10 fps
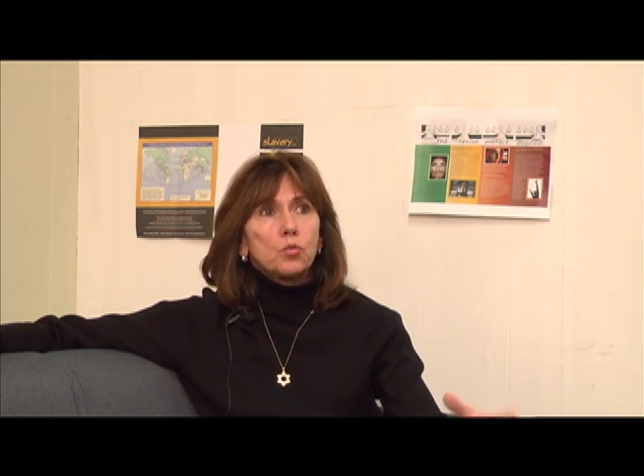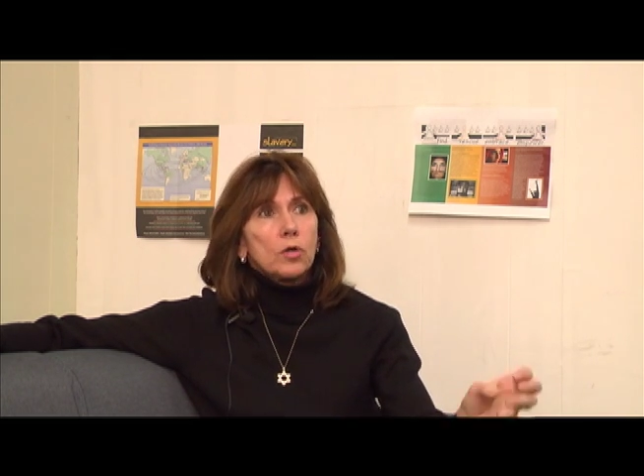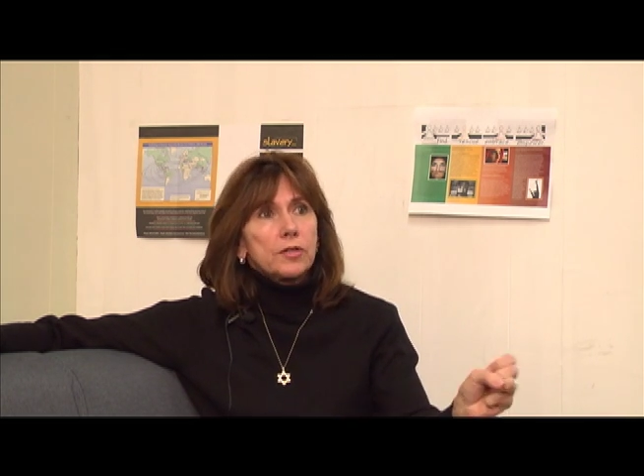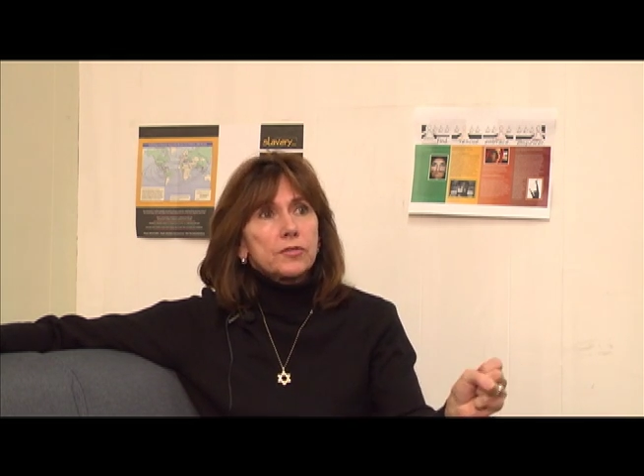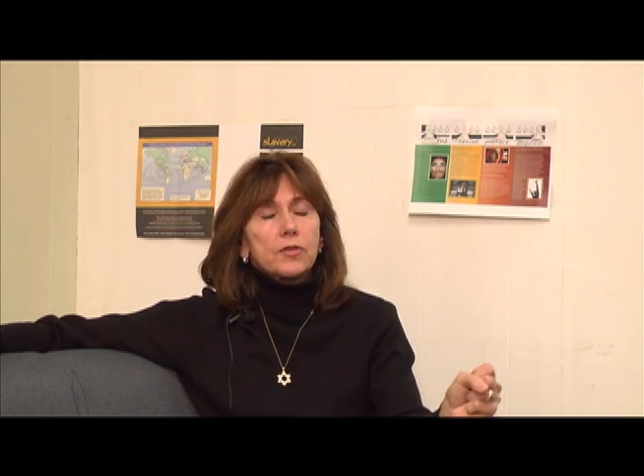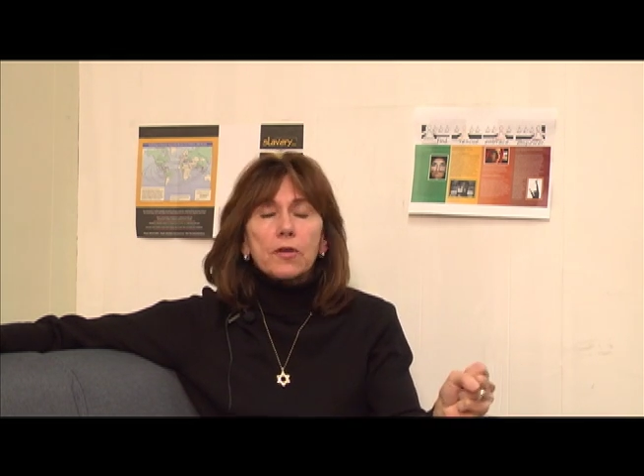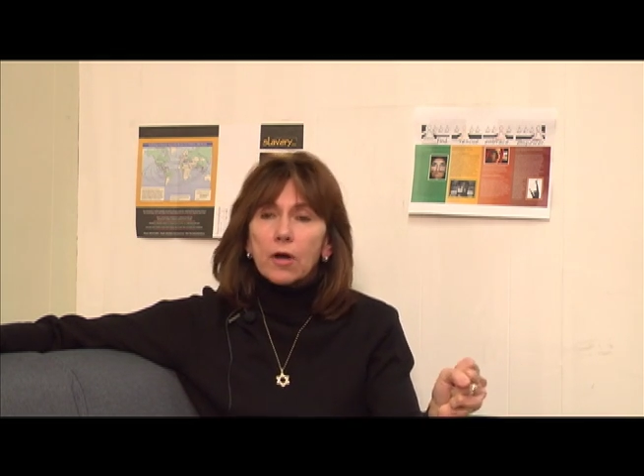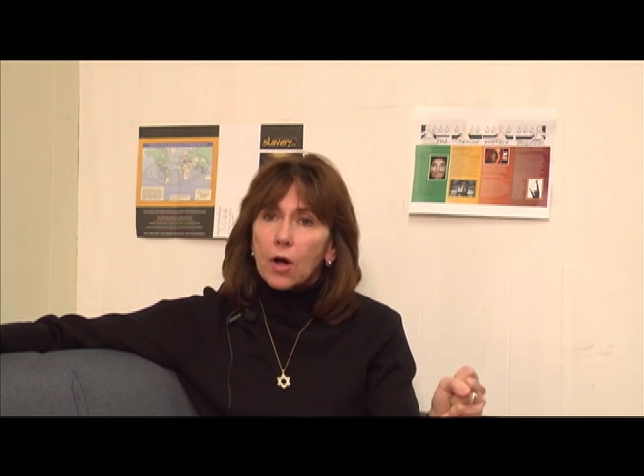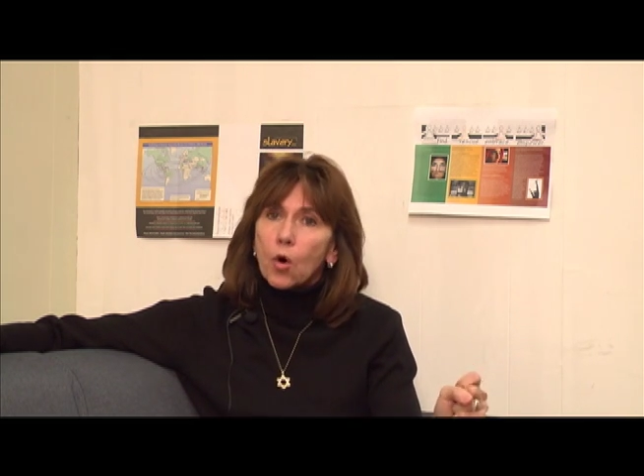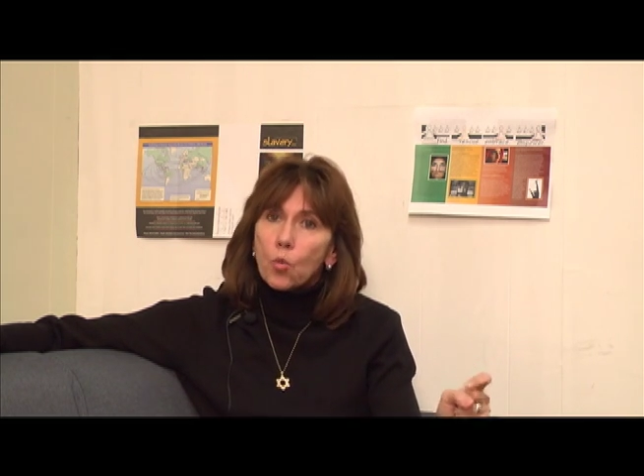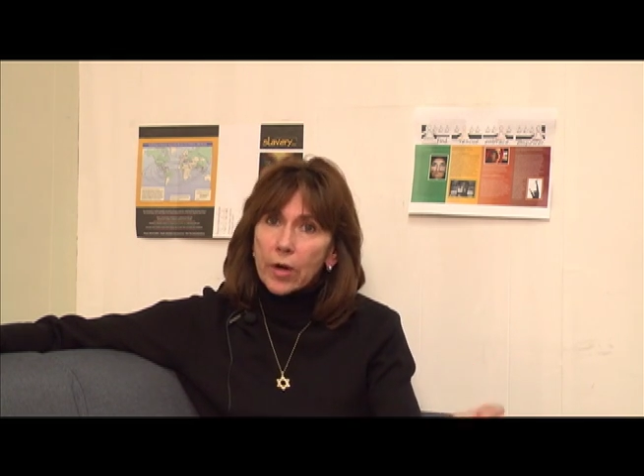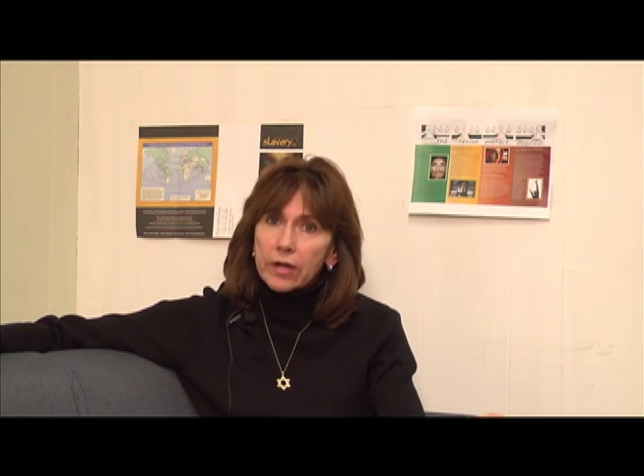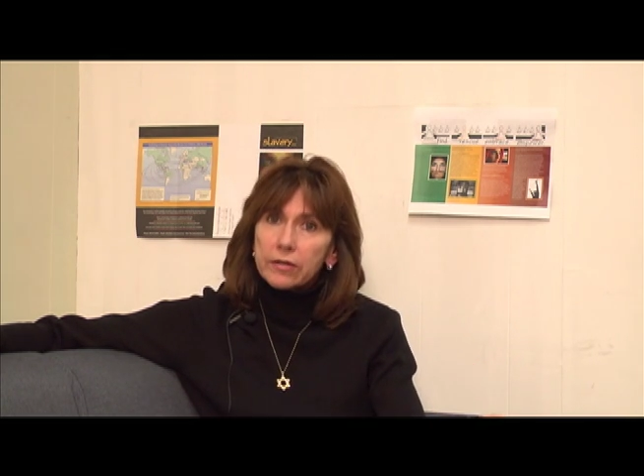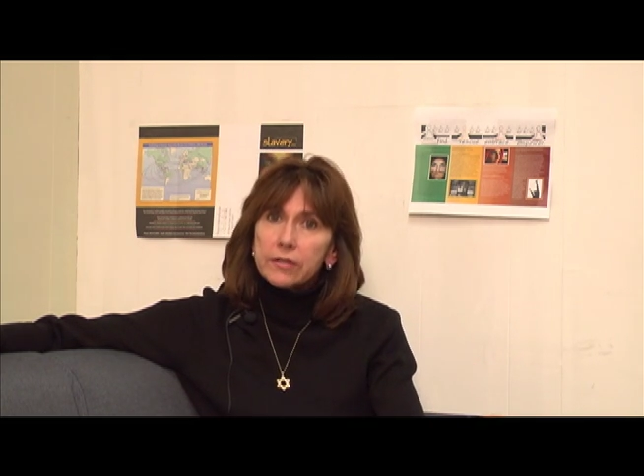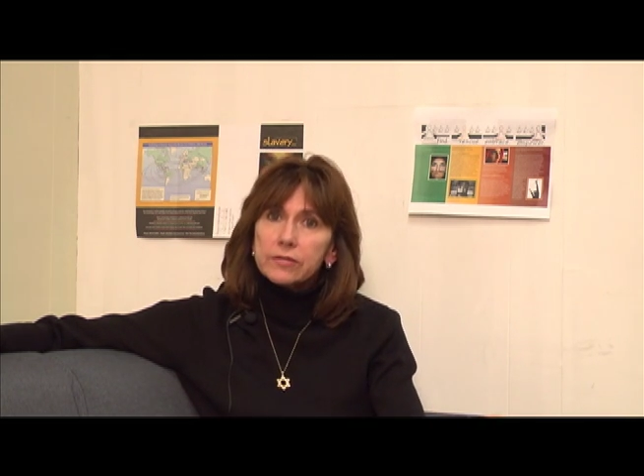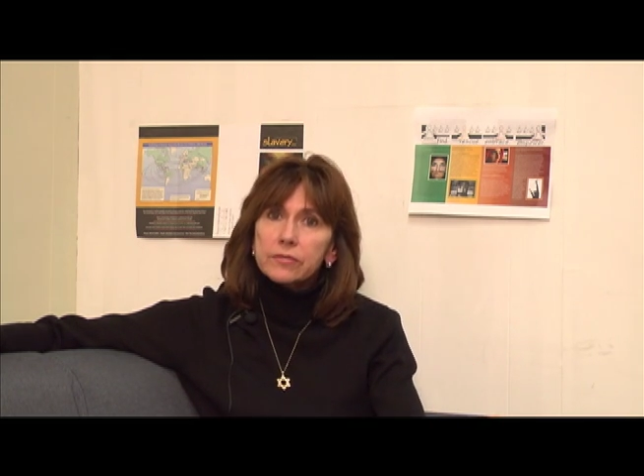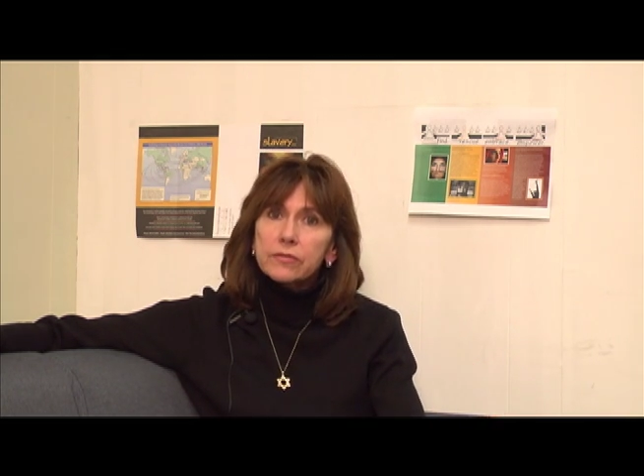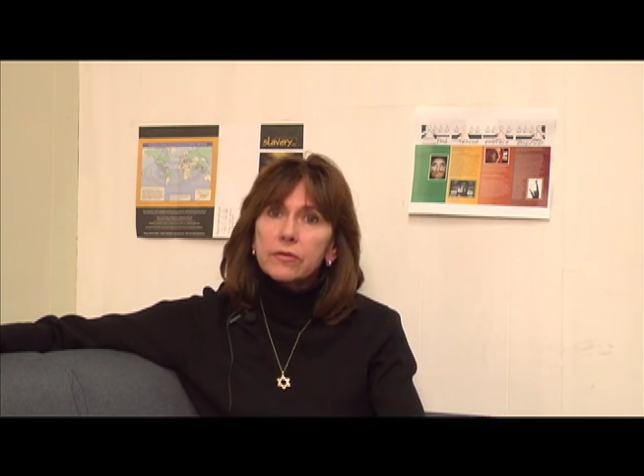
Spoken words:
was awareness,